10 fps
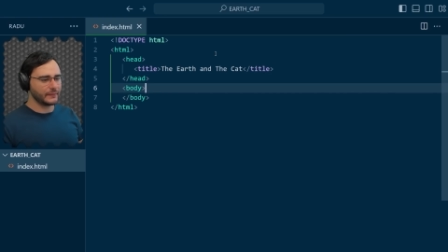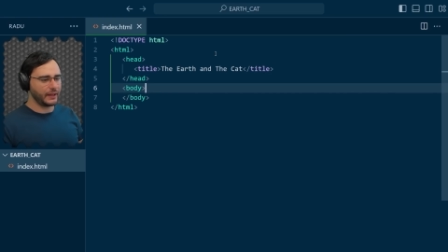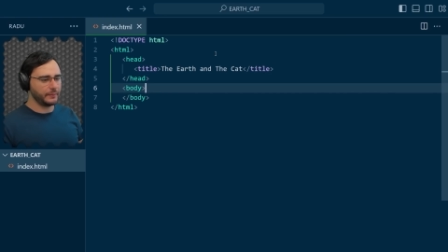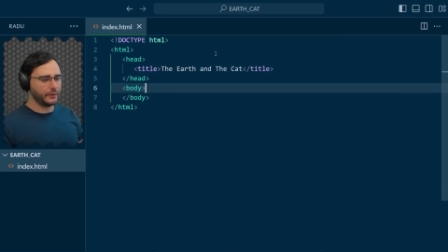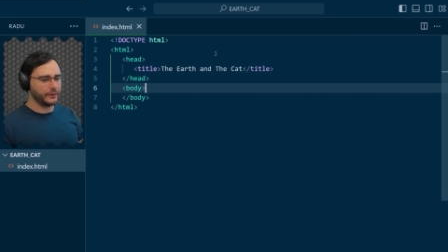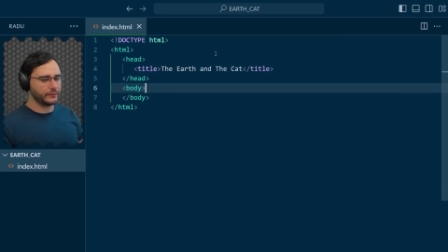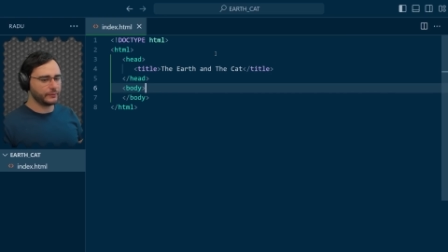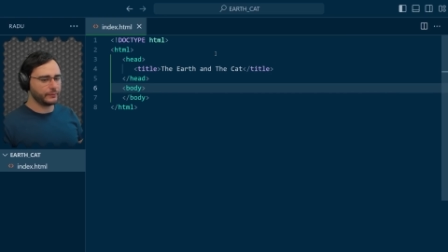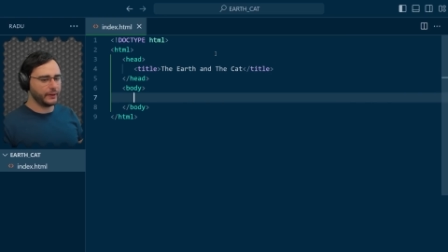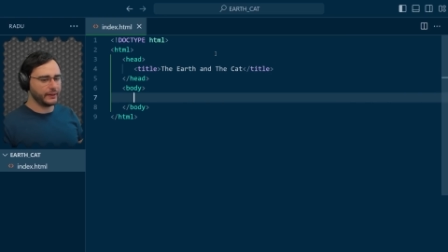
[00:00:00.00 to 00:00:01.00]
I'm going
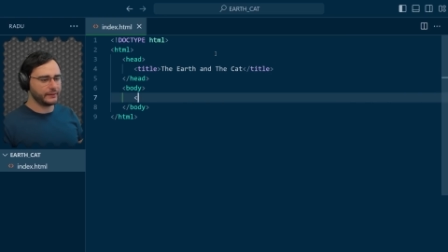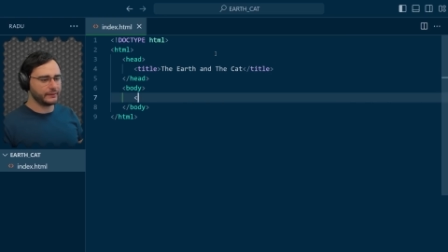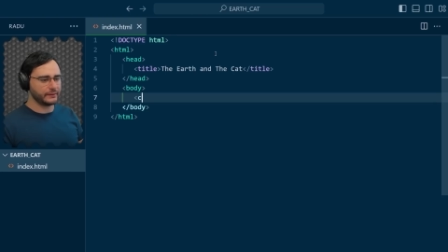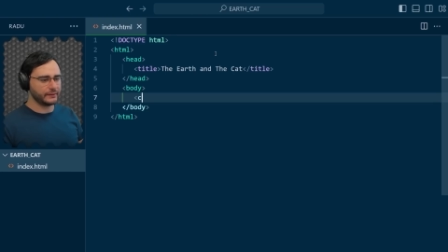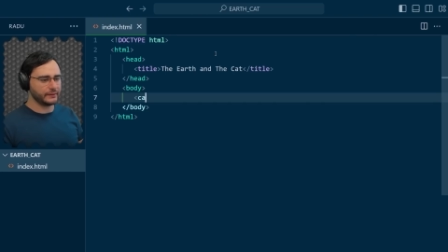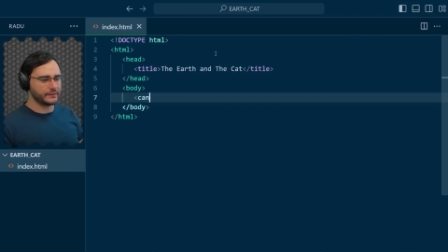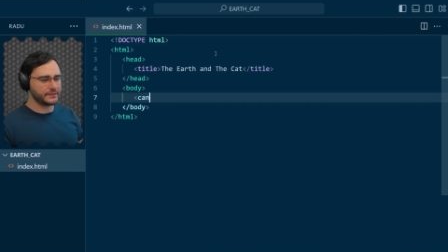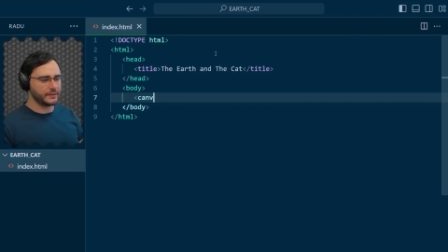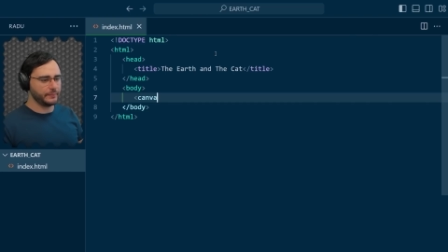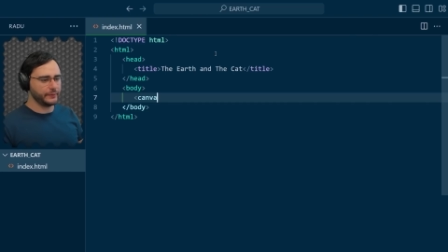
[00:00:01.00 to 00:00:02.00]
to write a
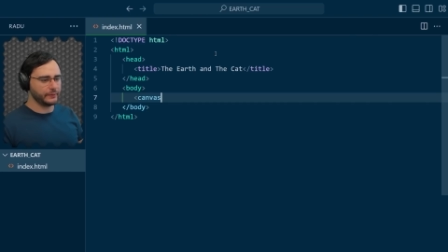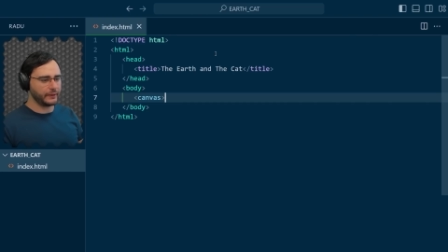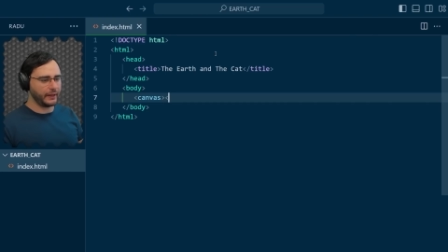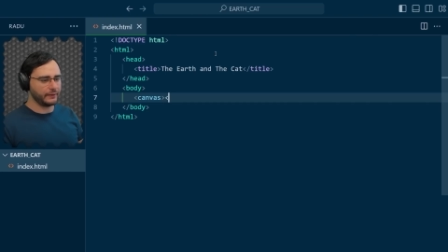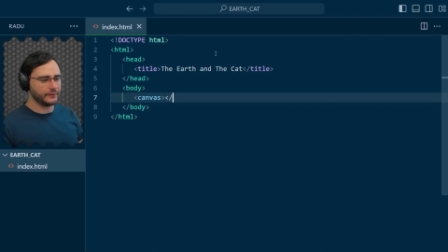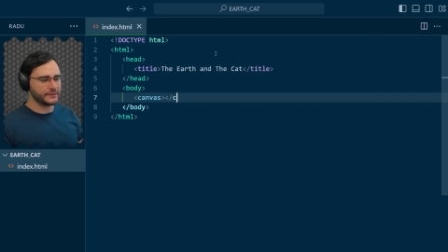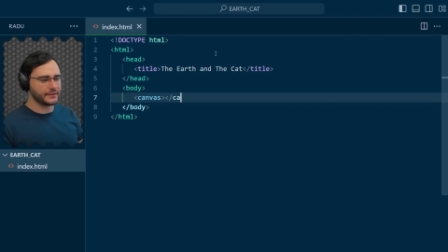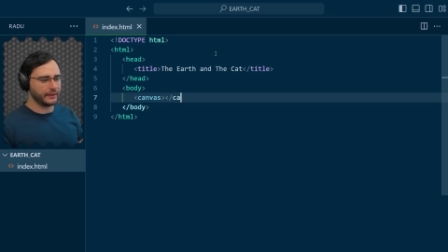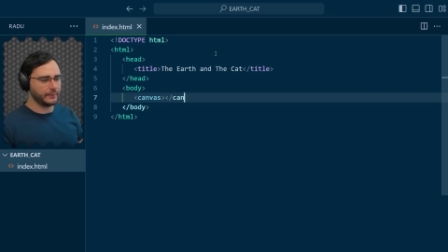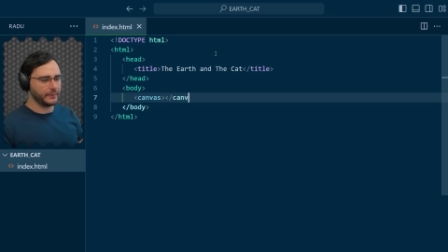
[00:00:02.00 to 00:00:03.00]
simple
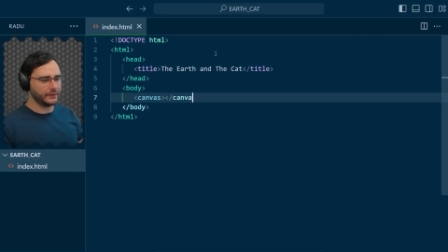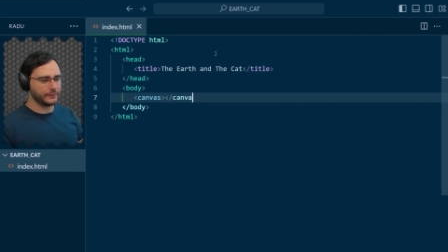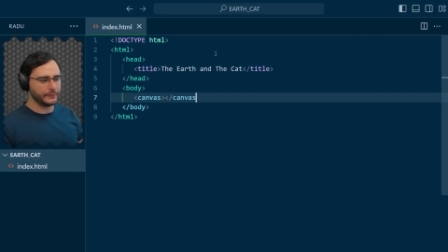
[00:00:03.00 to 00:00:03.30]
canvas element